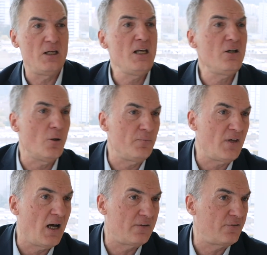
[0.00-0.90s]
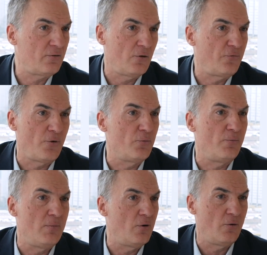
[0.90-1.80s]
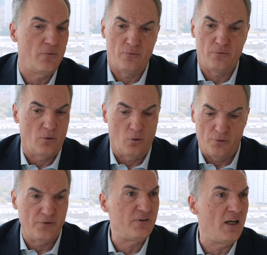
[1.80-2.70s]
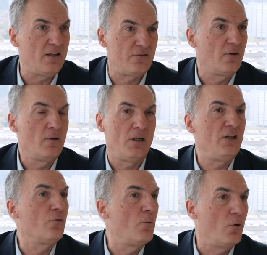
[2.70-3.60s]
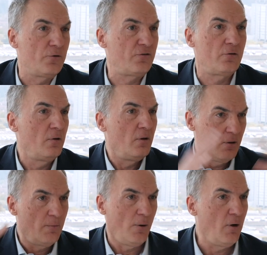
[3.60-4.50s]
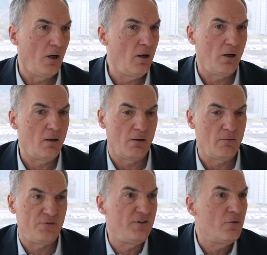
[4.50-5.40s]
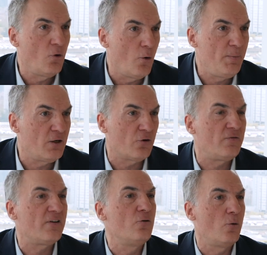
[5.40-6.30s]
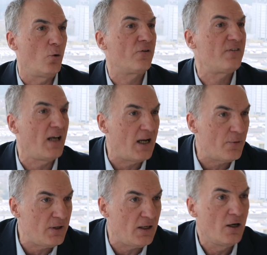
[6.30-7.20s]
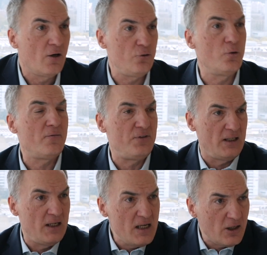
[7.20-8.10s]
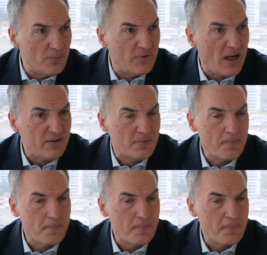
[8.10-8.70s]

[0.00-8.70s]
Income tax from all the states is almost zero because there's no more salary. You have the income tax.